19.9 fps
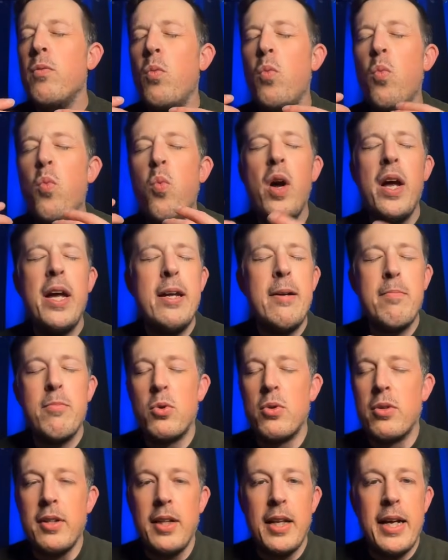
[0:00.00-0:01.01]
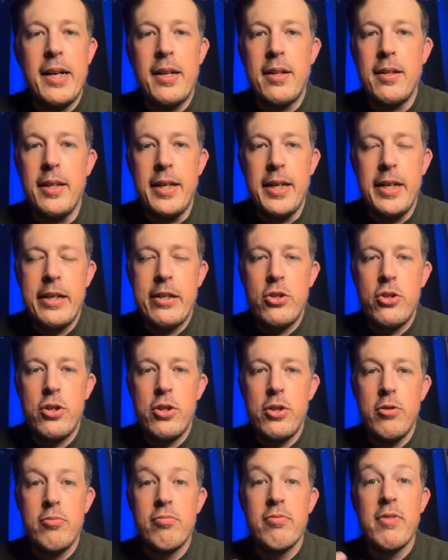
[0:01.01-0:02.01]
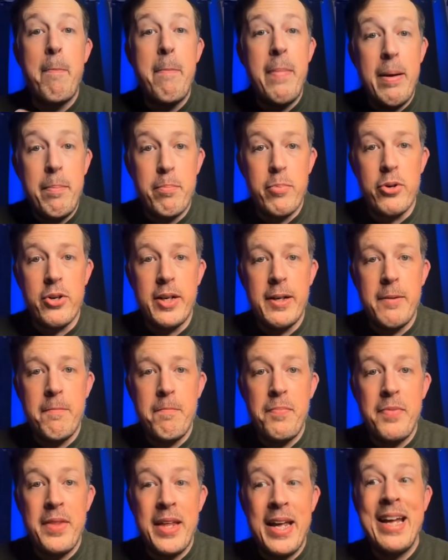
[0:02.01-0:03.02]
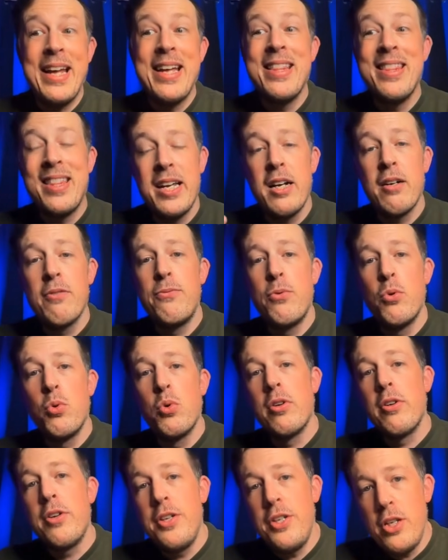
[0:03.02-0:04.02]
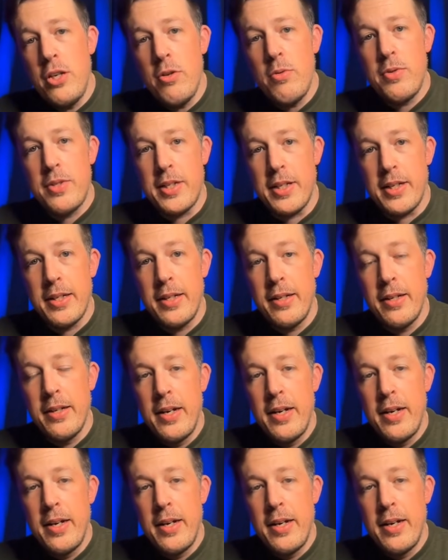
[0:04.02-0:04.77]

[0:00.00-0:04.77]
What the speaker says: way more likely to remember it and therefore use it